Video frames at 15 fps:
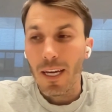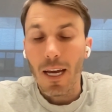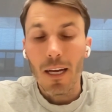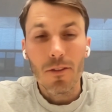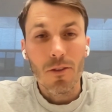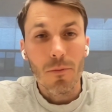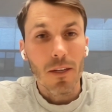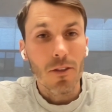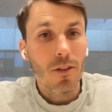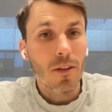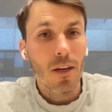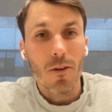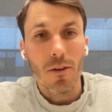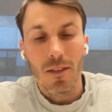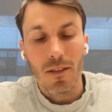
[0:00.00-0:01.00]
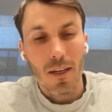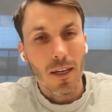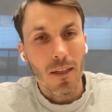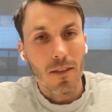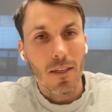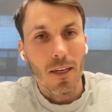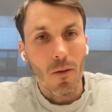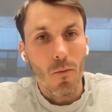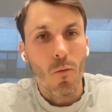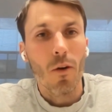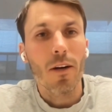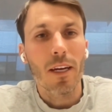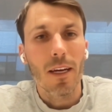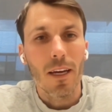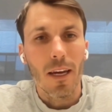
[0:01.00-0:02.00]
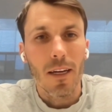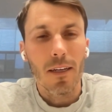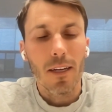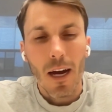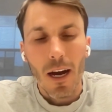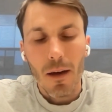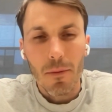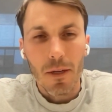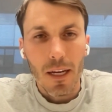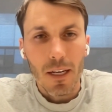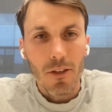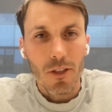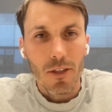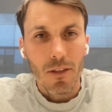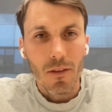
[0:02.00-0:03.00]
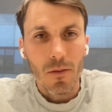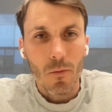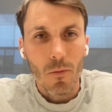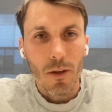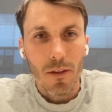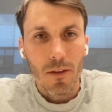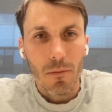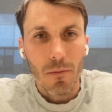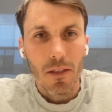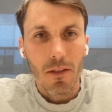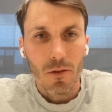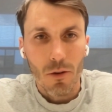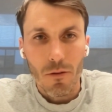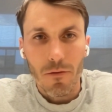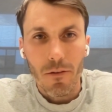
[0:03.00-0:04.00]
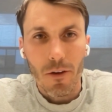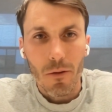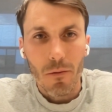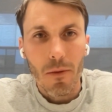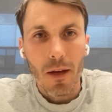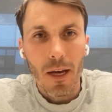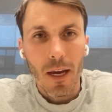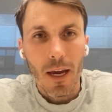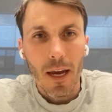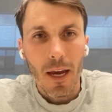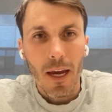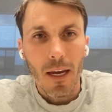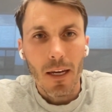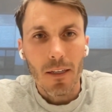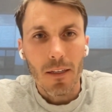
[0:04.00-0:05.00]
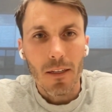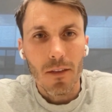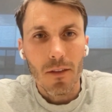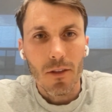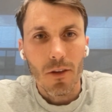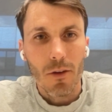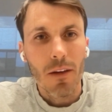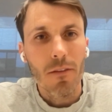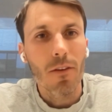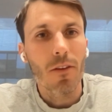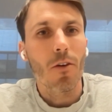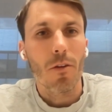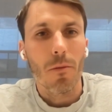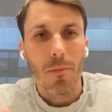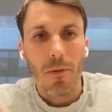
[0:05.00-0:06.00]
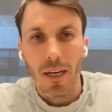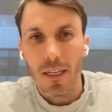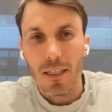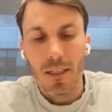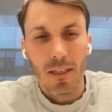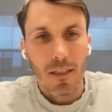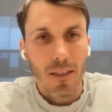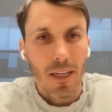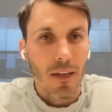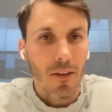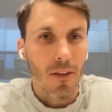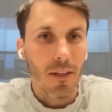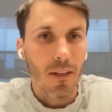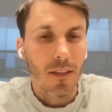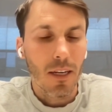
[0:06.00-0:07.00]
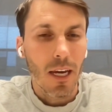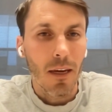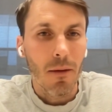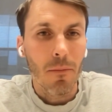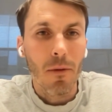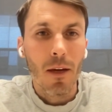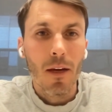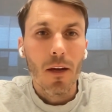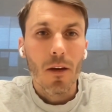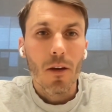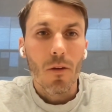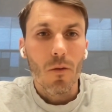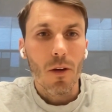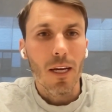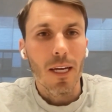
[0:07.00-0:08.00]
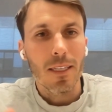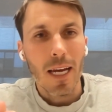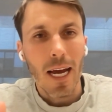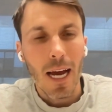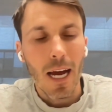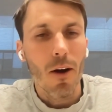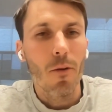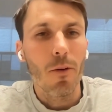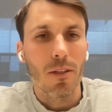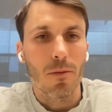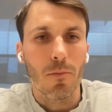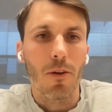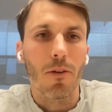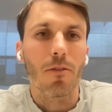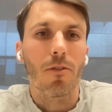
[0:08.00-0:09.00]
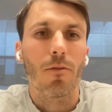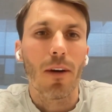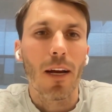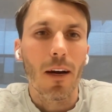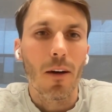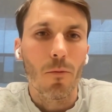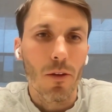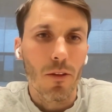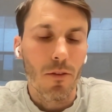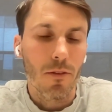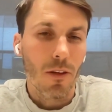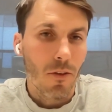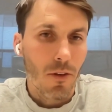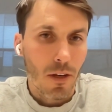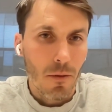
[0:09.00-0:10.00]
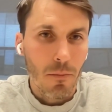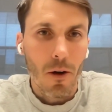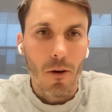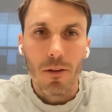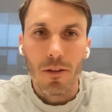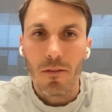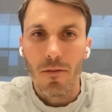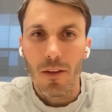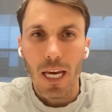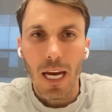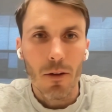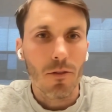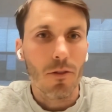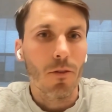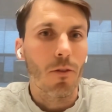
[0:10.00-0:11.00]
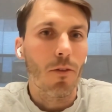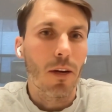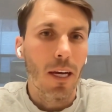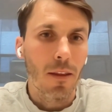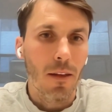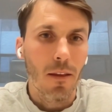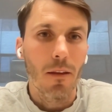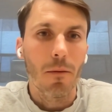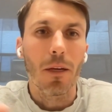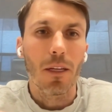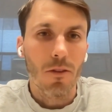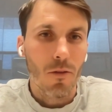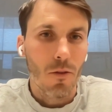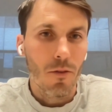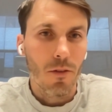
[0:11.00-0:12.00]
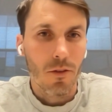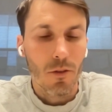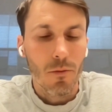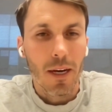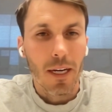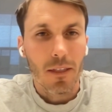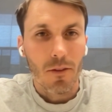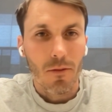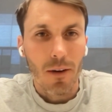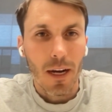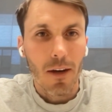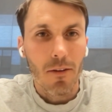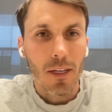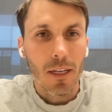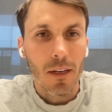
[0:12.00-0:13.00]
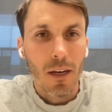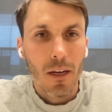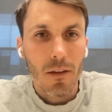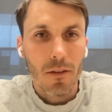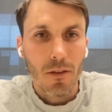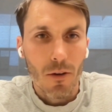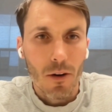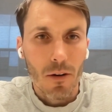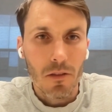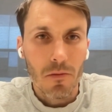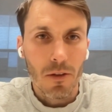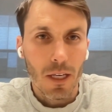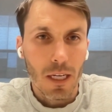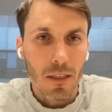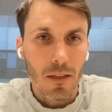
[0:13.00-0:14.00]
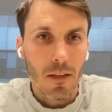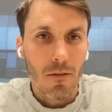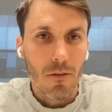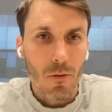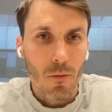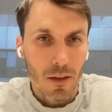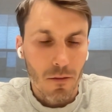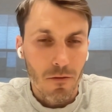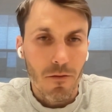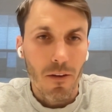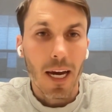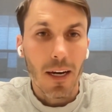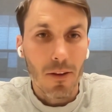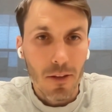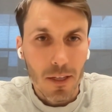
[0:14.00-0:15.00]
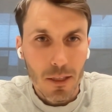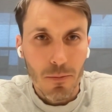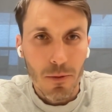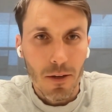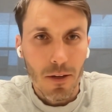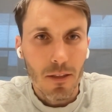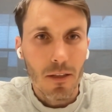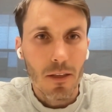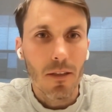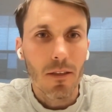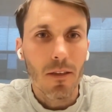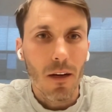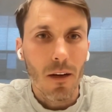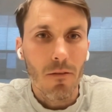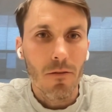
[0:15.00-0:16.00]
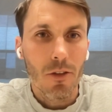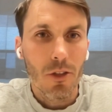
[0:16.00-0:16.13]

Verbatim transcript: like as you mentioned, though it's it's working in combination with the midsole foam, and so even though the plate is exactly the same, it's how it's built around with those other components of the outsole and then the midsole, the ZoomX around it, to ultimately deliver what the final experience is of